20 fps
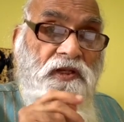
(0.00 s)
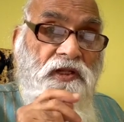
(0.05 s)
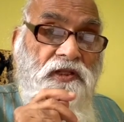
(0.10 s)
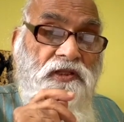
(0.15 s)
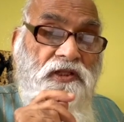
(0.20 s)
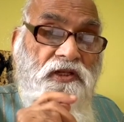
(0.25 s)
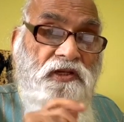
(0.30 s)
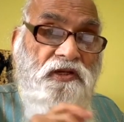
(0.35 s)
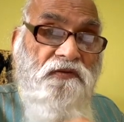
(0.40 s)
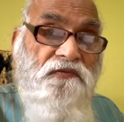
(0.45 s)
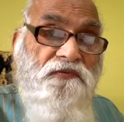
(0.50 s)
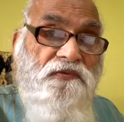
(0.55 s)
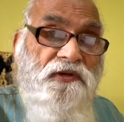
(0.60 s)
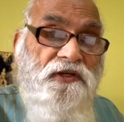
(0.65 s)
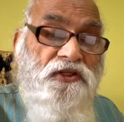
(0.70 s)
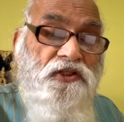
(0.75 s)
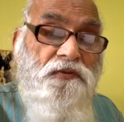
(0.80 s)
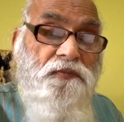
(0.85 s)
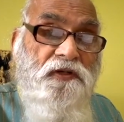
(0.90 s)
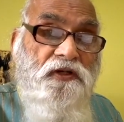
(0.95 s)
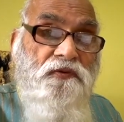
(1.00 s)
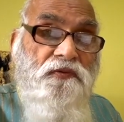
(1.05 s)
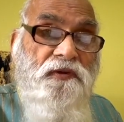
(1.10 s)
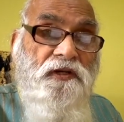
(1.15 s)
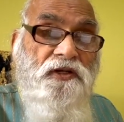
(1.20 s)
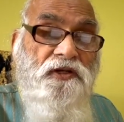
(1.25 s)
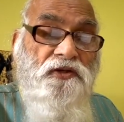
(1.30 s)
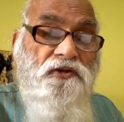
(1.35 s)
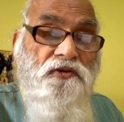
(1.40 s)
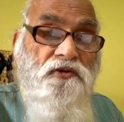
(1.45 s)
The difference
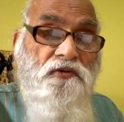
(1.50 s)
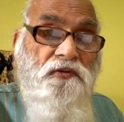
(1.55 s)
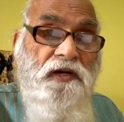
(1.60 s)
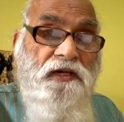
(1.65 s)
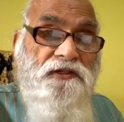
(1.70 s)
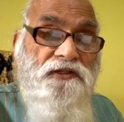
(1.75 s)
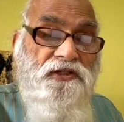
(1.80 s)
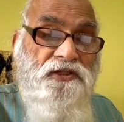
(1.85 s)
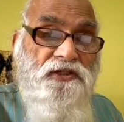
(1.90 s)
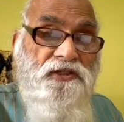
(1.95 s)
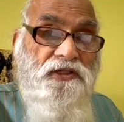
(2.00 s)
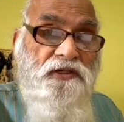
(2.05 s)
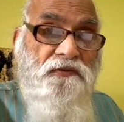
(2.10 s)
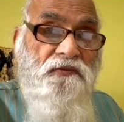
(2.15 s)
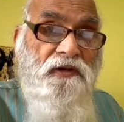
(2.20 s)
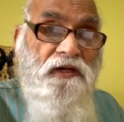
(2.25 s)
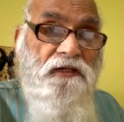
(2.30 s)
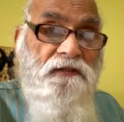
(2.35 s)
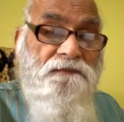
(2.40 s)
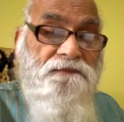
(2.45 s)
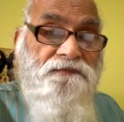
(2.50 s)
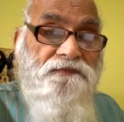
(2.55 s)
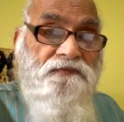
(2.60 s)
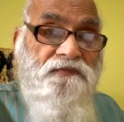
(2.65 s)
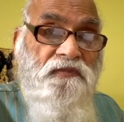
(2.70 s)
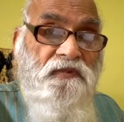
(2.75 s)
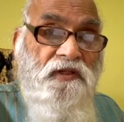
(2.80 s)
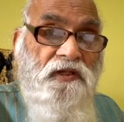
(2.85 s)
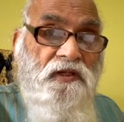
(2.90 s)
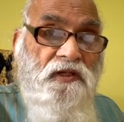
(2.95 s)
between you and Shiva,
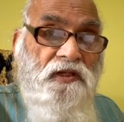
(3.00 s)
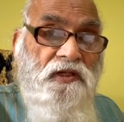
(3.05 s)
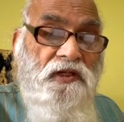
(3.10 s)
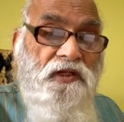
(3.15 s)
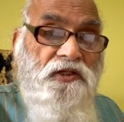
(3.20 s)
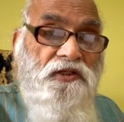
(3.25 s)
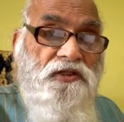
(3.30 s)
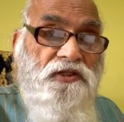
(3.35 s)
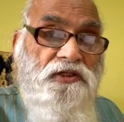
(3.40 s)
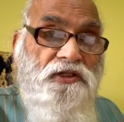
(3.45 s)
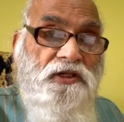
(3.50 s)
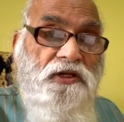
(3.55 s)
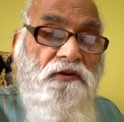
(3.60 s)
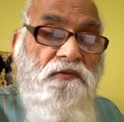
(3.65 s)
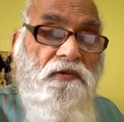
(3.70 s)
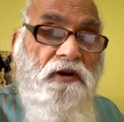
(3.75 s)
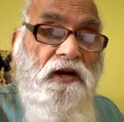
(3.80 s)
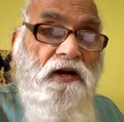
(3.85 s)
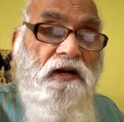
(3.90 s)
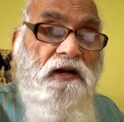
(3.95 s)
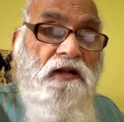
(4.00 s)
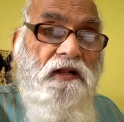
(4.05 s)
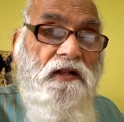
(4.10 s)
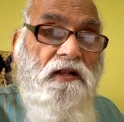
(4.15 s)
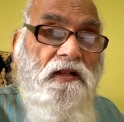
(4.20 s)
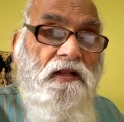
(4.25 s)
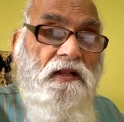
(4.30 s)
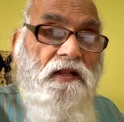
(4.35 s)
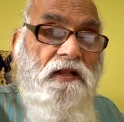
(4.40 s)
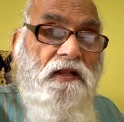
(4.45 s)
Shiva
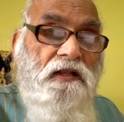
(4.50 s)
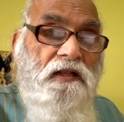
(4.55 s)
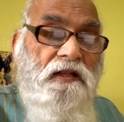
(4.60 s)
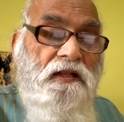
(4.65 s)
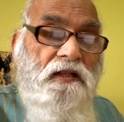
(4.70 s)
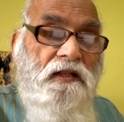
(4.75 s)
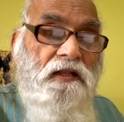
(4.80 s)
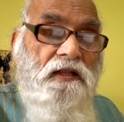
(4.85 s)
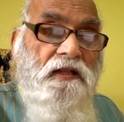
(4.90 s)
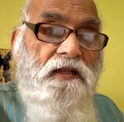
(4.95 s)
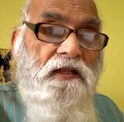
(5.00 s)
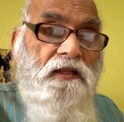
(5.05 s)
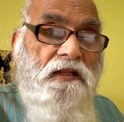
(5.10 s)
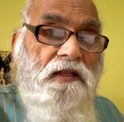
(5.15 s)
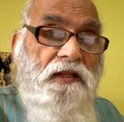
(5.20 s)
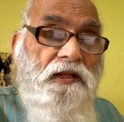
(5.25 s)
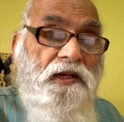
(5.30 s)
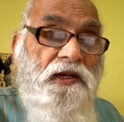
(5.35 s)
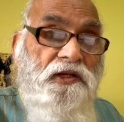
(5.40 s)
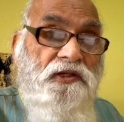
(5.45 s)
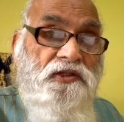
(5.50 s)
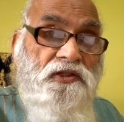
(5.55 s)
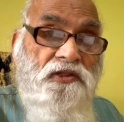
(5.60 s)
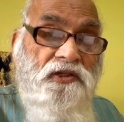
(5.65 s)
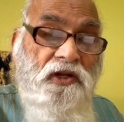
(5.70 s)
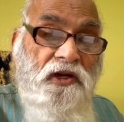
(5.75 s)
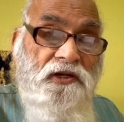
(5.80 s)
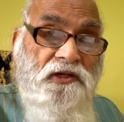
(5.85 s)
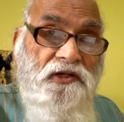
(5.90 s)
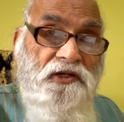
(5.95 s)
is
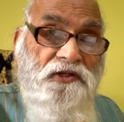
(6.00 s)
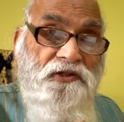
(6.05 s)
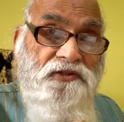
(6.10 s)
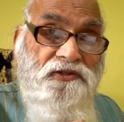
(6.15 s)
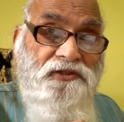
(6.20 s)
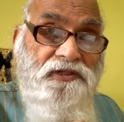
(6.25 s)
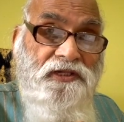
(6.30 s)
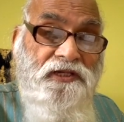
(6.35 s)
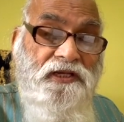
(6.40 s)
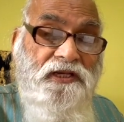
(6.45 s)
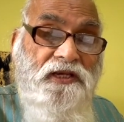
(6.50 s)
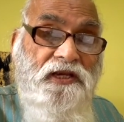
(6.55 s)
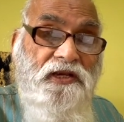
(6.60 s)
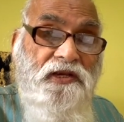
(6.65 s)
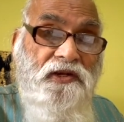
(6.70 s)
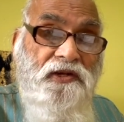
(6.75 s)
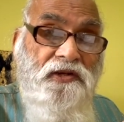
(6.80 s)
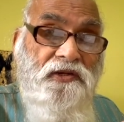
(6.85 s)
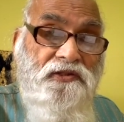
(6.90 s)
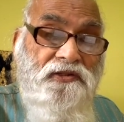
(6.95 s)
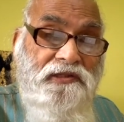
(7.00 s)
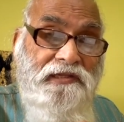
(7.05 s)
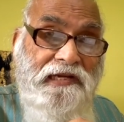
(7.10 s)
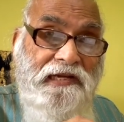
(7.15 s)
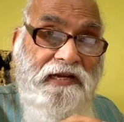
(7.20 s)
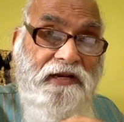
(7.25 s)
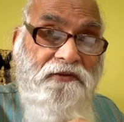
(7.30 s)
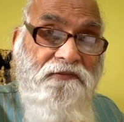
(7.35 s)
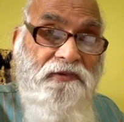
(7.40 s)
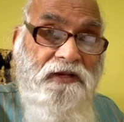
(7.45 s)
not dizzy, he is
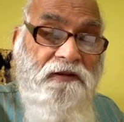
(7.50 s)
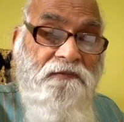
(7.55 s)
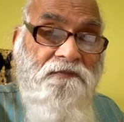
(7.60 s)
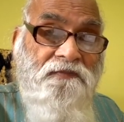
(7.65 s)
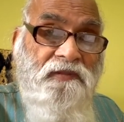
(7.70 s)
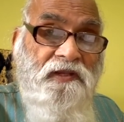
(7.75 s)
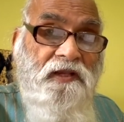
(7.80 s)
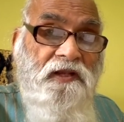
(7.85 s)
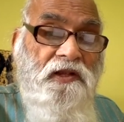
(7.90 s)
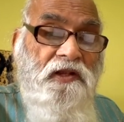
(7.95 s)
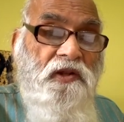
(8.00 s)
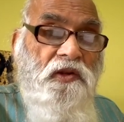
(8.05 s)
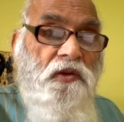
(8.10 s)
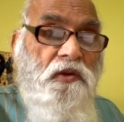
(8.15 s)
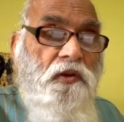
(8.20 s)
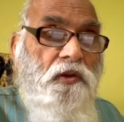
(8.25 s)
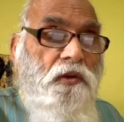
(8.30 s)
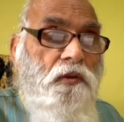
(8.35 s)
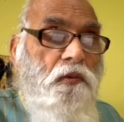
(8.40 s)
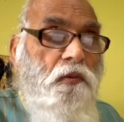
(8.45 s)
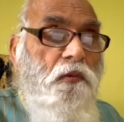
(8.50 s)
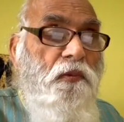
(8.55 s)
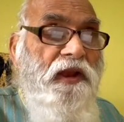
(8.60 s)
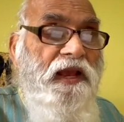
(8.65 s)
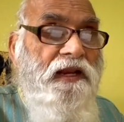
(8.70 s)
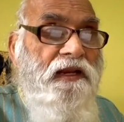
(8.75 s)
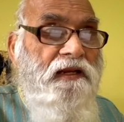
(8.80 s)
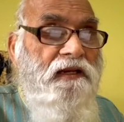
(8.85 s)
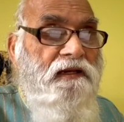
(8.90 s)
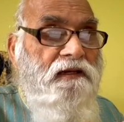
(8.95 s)
living.
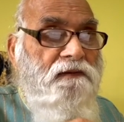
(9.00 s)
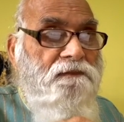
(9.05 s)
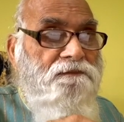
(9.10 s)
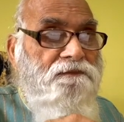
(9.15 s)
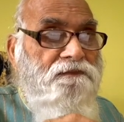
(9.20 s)
When